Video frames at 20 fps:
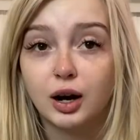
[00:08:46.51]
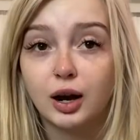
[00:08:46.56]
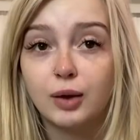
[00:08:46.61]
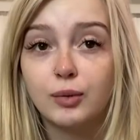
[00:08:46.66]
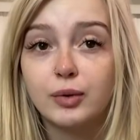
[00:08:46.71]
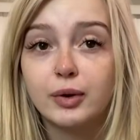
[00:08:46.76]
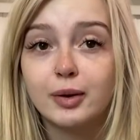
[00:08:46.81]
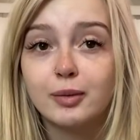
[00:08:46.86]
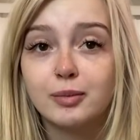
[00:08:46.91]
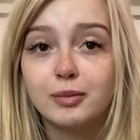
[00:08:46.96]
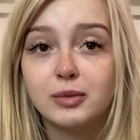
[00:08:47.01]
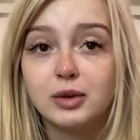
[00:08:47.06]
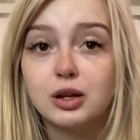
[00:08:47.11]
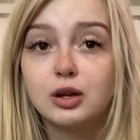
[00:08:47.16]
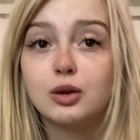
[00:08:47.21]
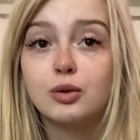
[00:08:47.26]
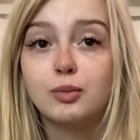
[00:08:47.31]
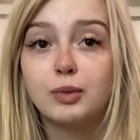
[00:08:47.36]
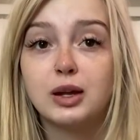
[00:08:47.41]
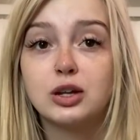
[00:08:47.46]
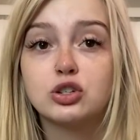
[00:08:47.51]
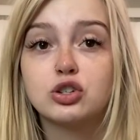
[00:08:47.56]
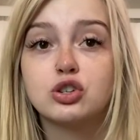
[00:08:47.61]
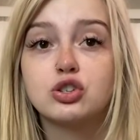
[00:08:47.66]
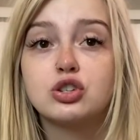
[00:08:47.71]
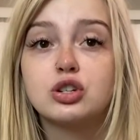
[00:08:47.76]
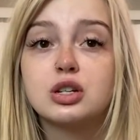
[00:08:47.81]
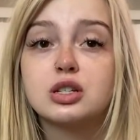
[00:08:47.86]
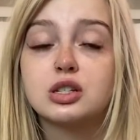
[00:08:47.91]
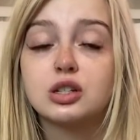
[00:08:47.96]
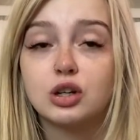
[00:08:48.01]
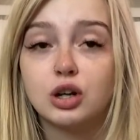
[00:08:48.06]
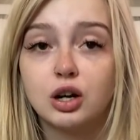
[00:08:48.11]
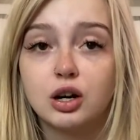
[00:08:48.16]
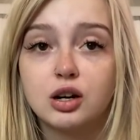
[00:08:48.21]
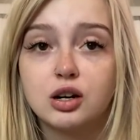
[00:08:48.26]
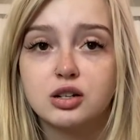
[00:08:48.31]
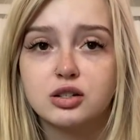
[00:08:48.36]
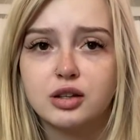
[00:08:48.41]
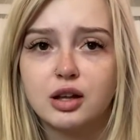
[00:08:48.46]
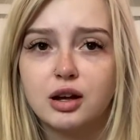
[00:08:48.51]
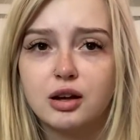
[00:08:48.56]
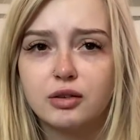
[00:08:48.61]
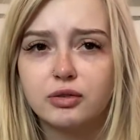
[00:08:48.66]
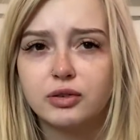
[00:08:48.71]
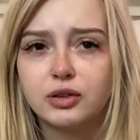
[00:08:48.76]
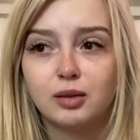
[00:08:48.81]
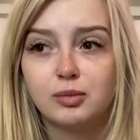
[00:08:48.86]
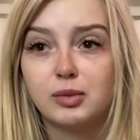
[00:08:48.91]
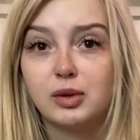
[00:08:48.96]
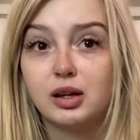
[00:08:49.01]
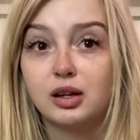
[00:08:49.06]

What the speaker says: I want to, you know, make sure she doesn't hurt herself. I'm